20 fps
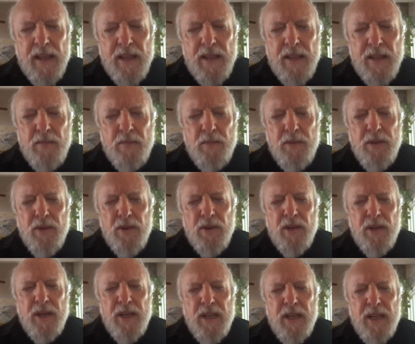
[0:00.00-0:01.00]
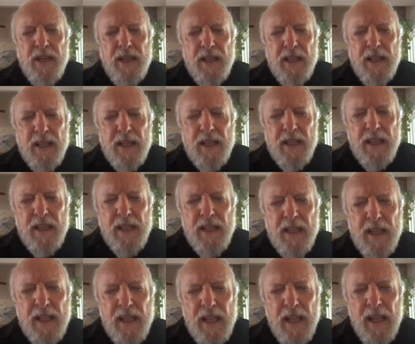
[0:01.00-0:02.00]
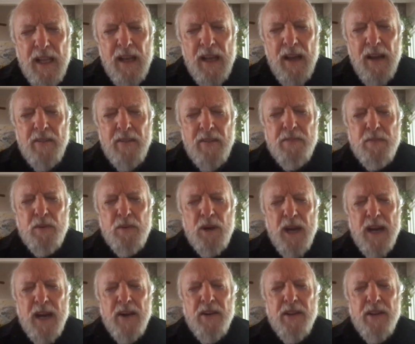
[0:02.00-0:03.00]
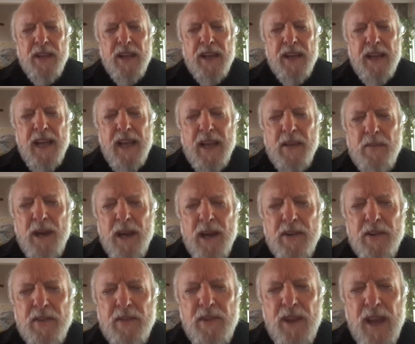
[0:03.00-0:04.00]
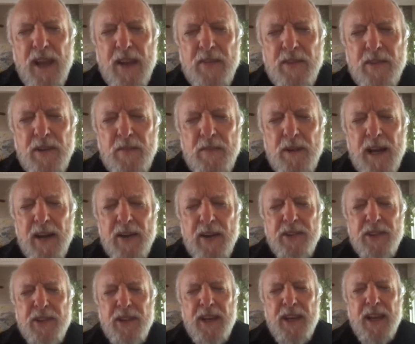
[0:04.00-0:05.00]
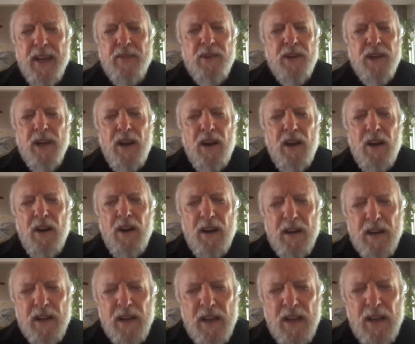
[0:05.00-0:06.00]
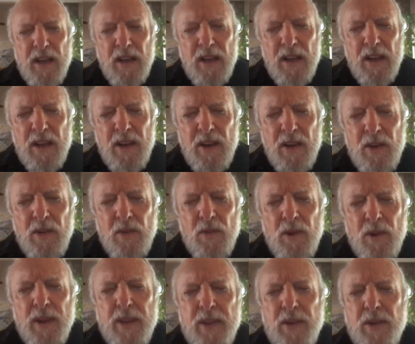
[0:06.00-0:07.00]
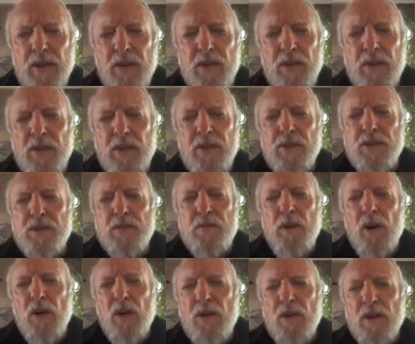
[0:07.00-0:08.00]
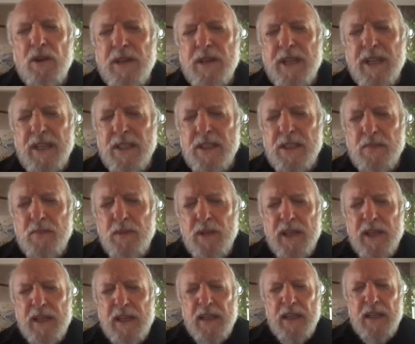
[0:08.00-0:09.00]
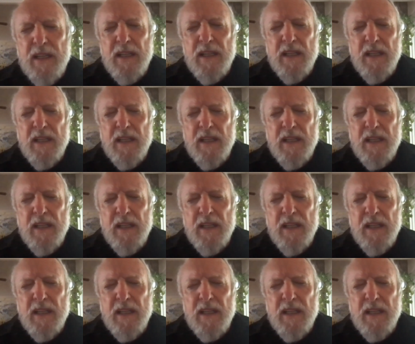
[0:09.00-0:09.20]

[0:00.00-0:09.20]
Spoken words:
The purity of prayer that came out of every mouth and every heart whether you spoke or didn't speak.